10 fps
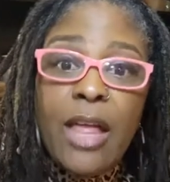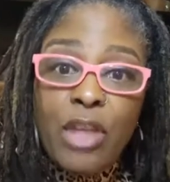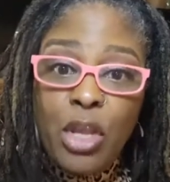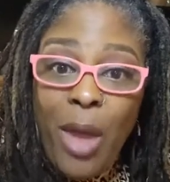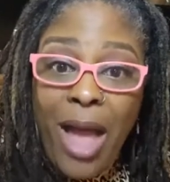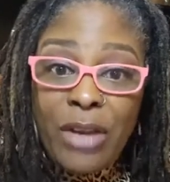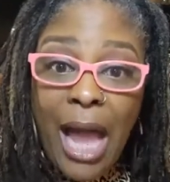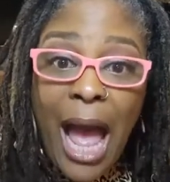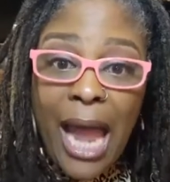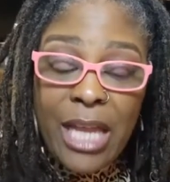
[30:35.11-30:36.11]
Then you have an
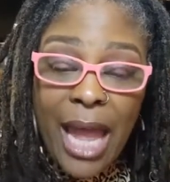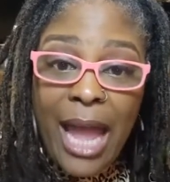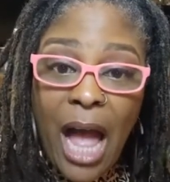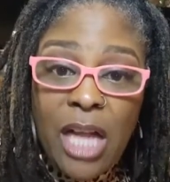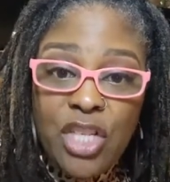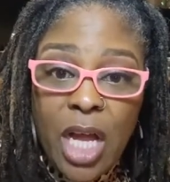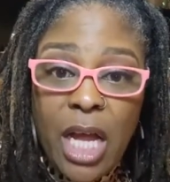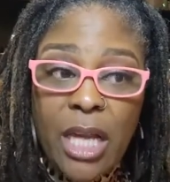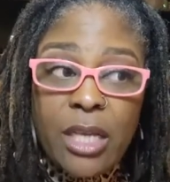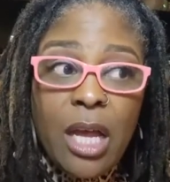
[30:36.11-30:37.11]
high, a high
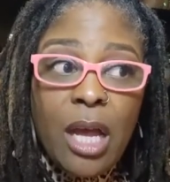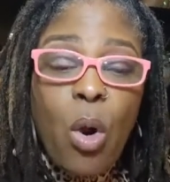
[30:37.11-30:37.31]
john